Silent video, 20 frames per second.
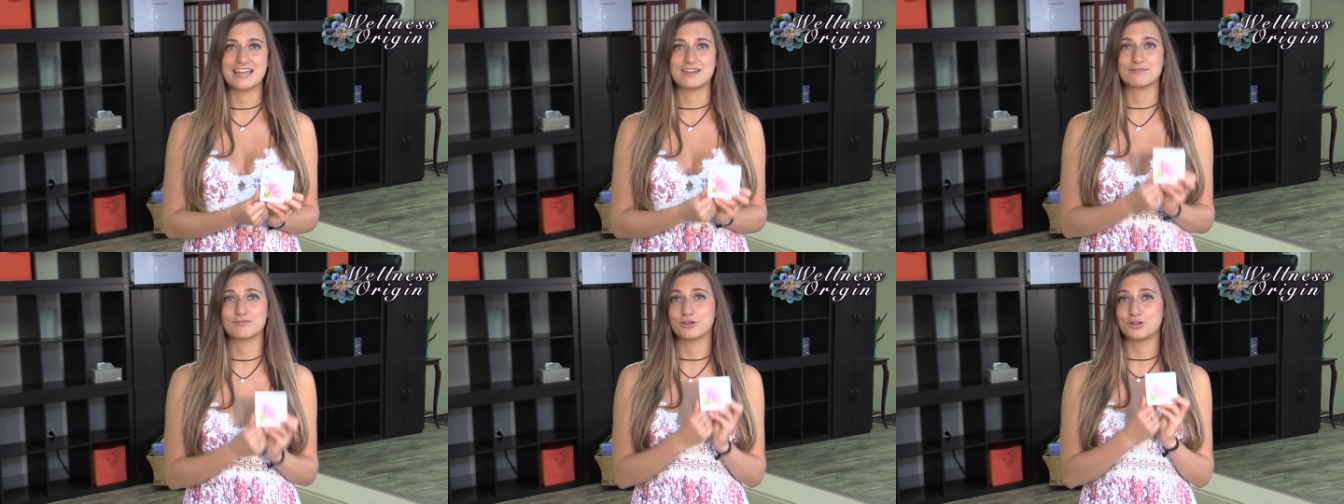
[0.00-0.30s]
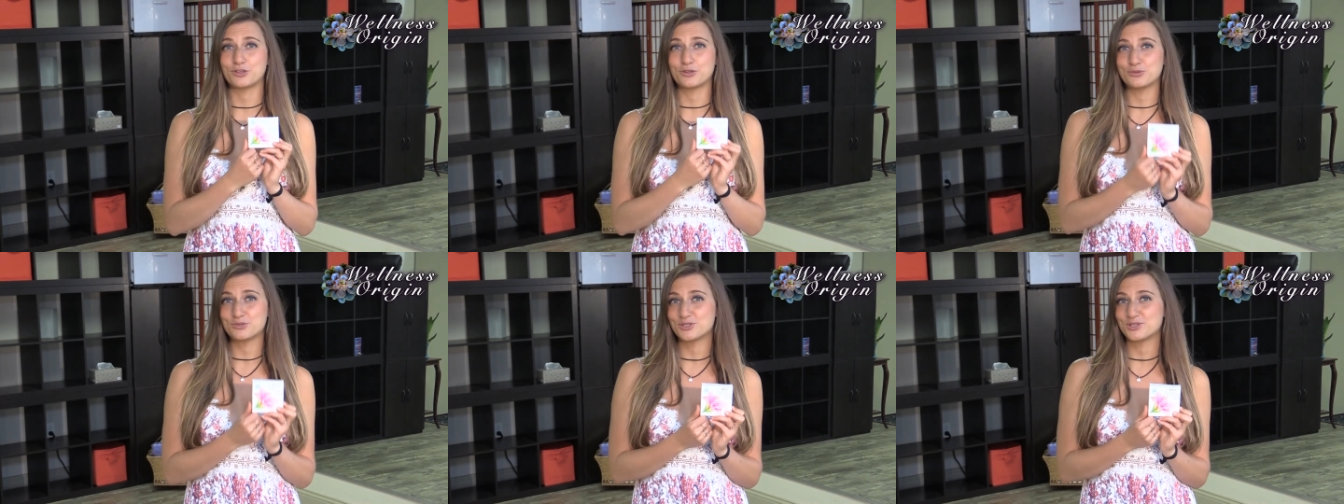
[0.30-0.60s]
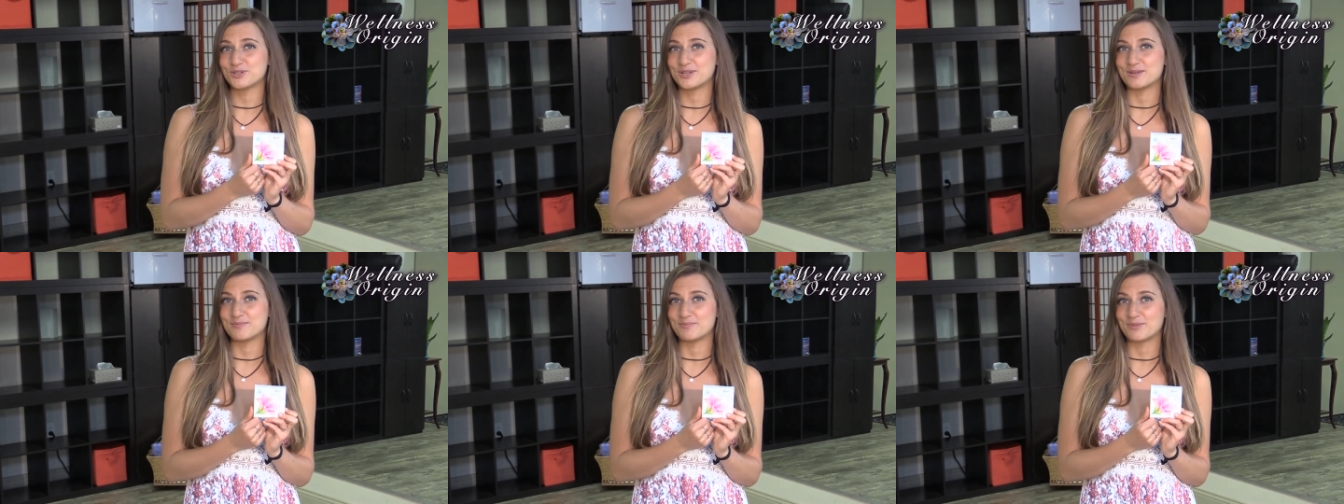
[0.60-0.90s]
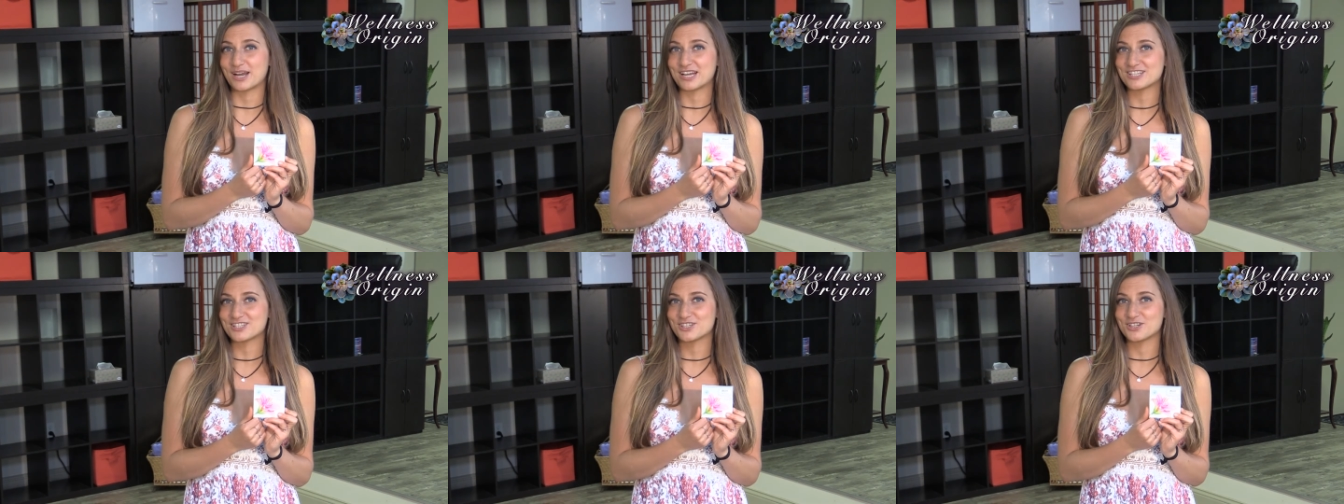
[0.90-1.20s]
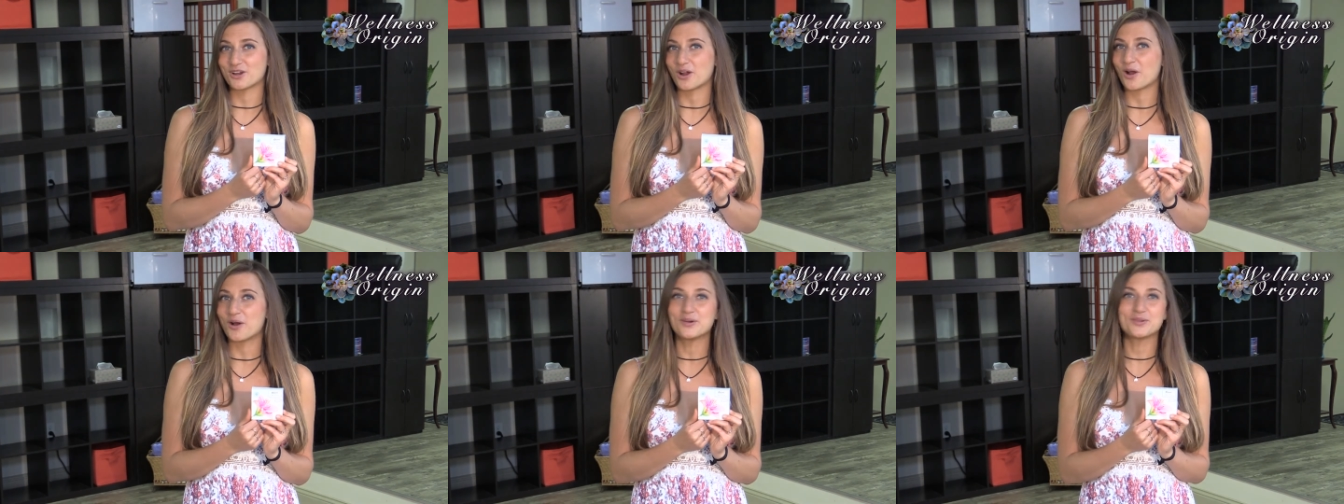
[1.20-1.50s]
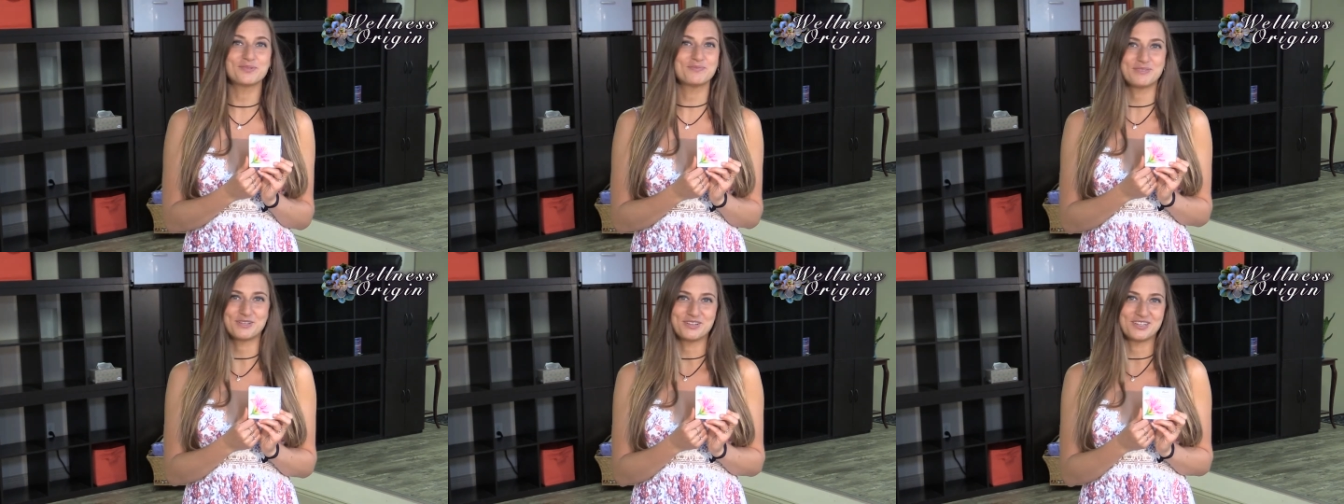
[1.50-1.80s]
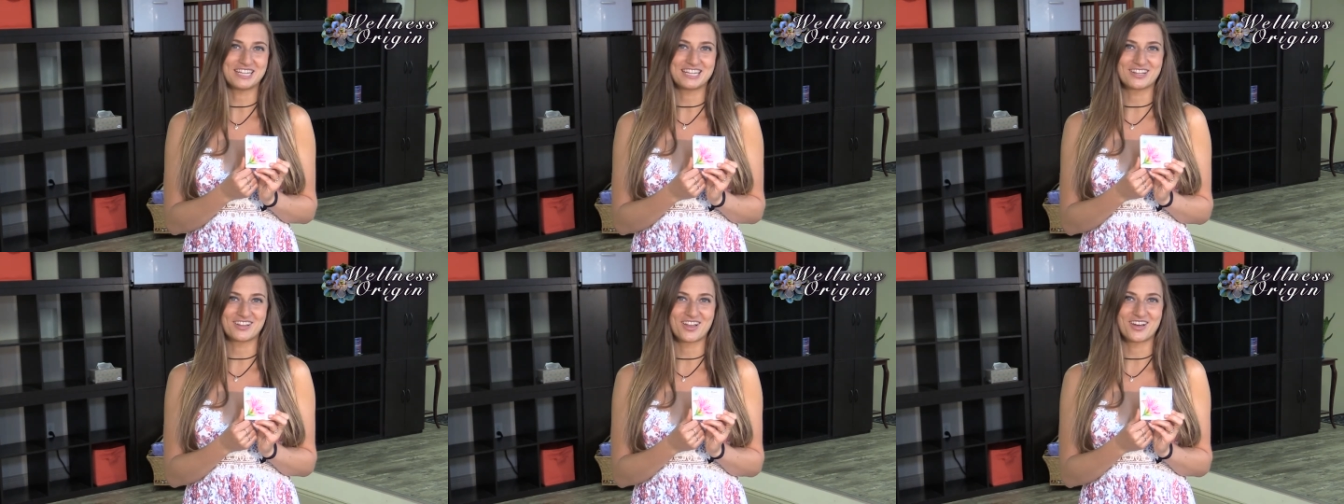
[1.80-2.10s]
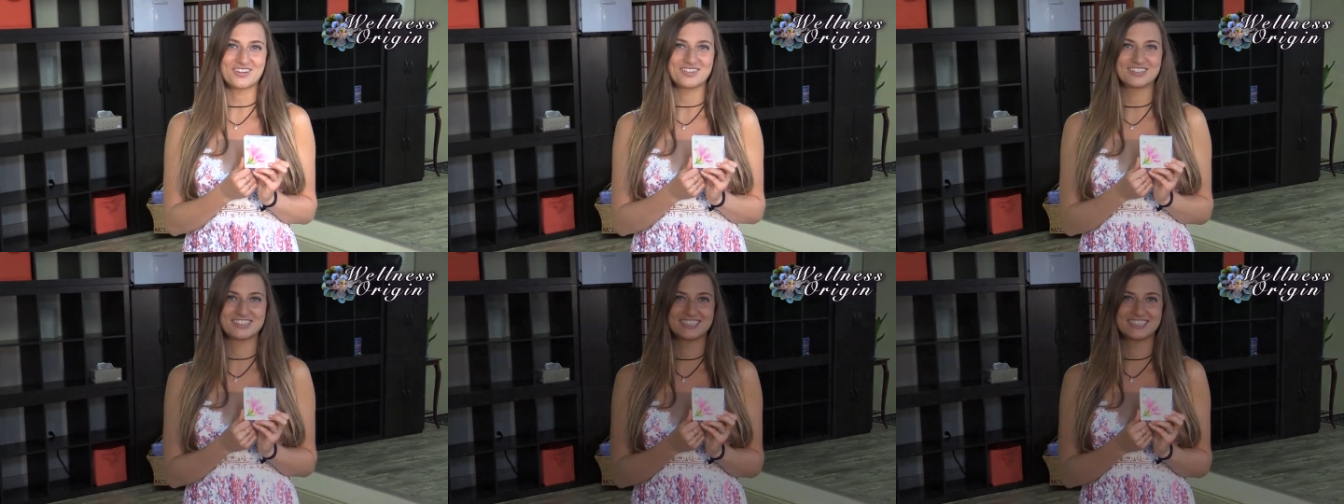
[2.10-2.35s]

for you to embrace your own beauty glow.